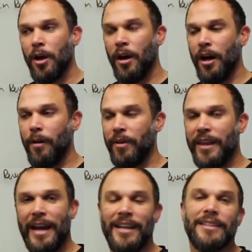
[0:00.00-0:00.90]
um, but
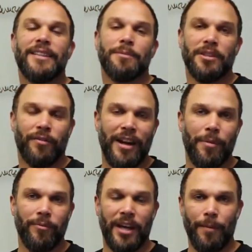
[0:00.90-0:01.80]
then I need six months of ramp
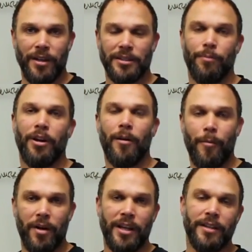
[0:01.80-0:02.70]
up time because I'm putting all my
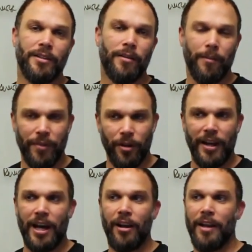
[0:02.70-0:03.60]
money into the build
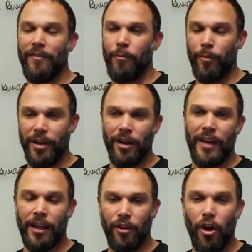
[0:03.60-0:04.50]
out, and if I'm going to be here
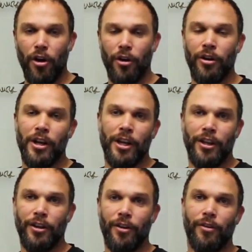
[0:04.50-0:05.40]
that long,
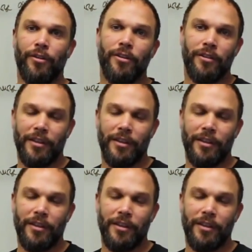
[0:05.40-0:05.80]
you know,